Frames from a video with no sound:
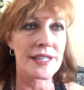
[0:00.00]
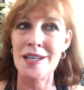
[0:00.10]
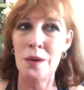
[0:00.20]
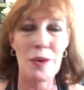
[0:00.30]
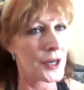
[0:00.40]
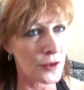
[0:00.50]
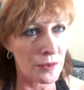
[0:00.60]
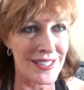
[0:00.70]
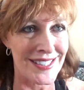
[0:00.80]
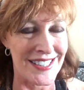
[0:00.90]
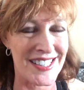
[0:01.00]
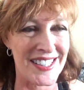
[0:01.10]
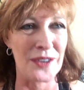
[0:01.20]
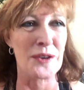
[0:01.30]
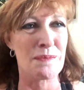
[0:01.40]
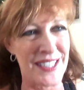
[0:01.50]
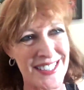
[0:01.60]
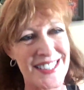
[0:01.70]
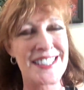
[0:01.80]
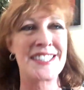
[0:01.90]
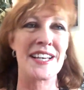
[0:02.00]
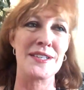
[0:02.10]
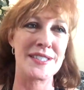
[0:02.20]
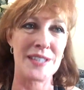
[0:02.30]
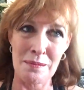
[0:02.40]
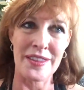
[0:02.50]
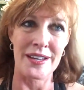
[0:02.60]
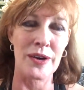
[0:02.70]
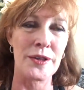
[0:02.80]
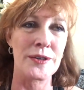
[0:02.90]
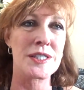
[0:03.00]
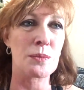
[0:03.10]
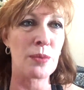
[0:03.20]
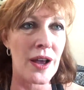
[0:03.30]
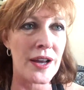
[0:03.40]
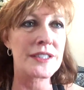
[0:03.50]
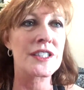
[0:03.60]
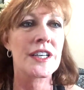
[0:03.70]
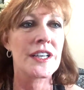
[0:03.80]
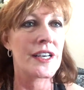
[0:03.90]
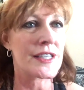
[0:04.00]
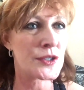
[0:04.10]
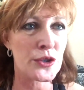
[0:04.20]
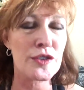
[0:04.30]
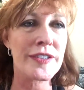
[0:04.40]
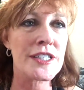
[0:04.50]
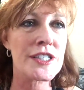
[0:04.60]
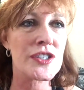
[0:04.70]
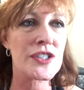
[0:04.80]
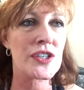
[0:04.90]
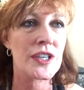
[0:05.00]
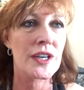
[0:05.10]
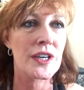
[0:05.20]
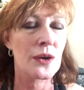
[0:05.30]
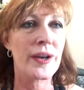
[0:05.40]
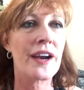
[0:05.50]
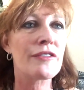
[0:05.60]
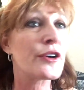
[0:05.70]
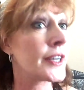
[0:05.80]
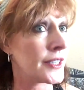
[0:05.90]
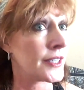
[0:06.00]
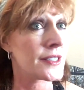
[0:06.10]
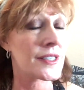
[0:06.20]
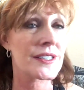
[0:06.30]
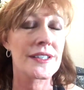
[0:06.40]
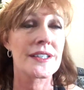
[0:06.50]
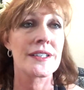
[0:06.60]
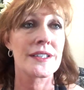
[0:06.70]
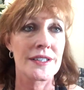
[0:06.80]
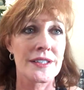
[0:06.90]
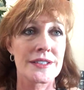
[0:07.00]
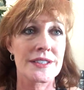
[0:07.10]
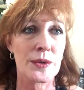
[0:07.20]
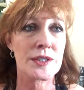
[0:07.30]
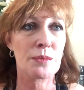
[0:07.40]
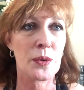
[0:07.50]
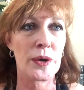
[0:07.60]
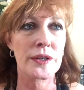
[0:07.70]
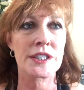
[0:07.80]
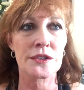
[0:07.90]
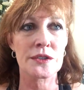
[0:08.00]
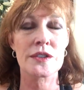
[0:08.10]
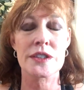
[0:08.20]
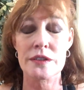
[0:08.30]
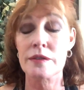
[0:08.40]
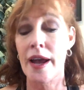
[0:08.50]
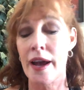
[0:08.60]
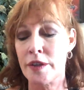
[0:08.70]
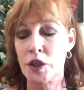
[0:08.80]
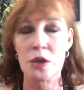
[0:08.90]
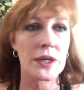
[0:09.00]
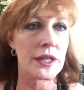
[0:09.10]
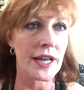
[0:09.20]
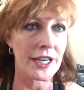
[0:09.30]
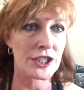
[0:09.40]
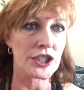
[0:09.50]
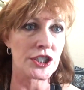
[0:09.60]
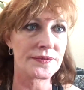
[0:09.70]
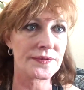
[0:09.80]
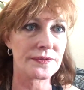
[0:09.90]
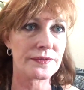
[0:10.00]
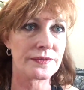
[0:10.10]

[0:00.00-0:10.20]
And that's not why you're in business. You're in business to sell something, whether it's a product, a service, whatever it is. So it's important to have the human connection.